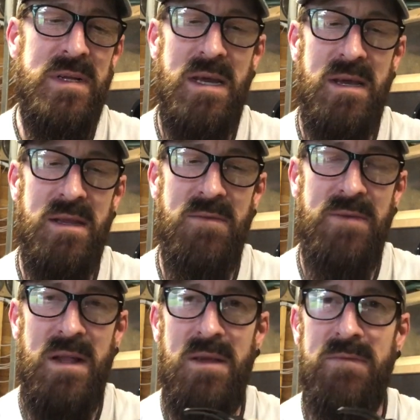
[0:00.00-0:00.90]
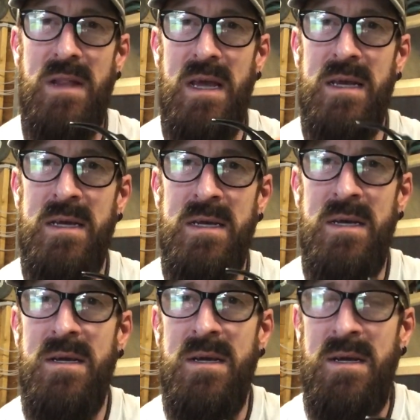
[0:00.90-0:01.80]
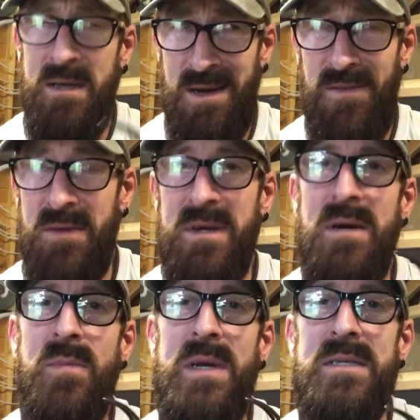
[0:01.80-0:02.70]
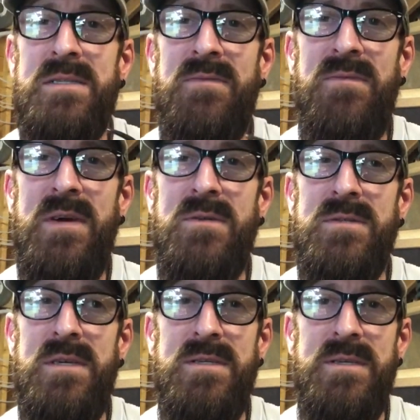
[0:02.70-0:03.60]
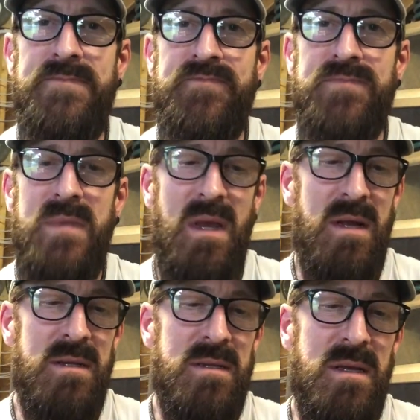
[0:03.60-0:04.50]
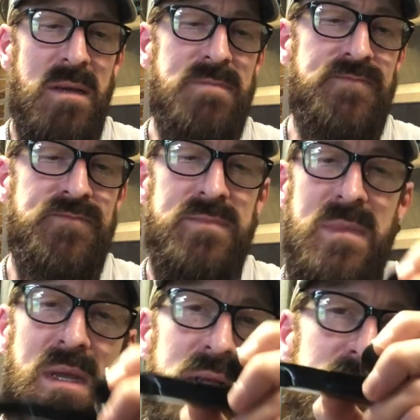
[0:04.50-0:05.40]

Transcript: in it and it fit lovely. I've only got Peterson filters, and it